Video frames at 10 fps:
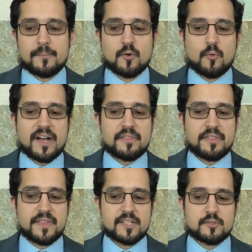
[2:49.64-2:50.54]
one
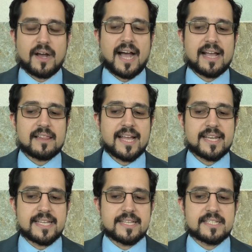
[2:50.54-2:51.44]
thing to highlight
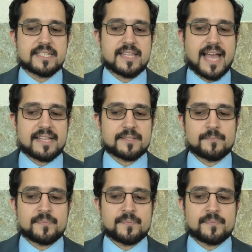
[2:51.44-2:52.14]
is that